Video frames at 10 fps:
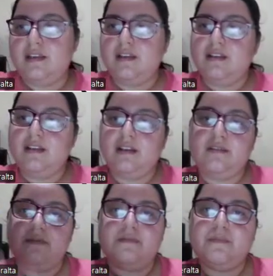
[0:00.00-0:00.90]

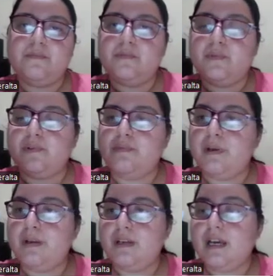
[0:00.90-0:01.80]
The
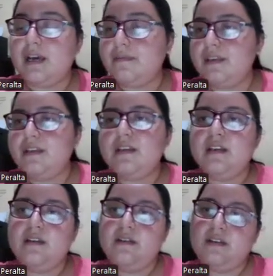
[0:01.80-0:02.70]
from Gavin,
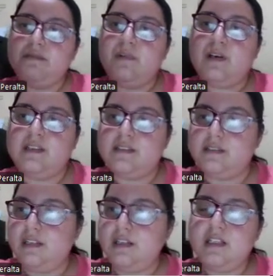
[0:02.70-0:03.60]
it was
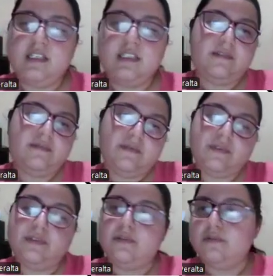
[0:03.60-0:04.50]
in English, and from
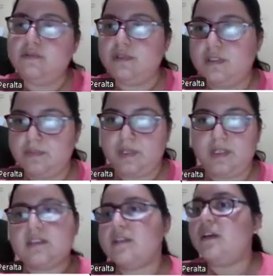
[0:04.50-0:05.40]
students was in
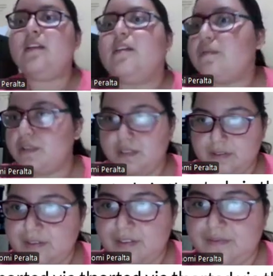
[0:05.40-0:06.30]
Spanish. That was the
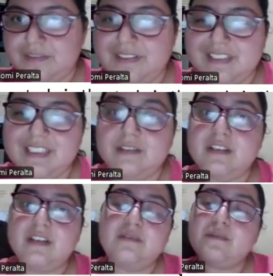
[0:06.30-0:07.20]
only difference.
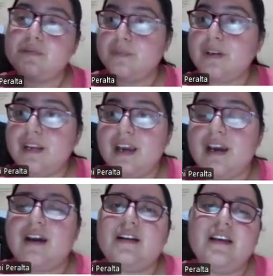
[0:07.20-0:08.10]
It was very
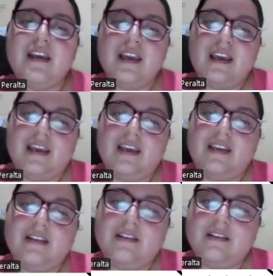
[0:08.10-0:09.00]
hard,
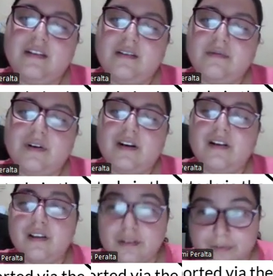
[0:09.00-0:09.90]
and there were a
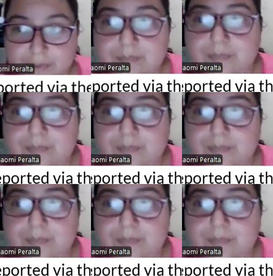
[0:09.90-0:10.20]
lot of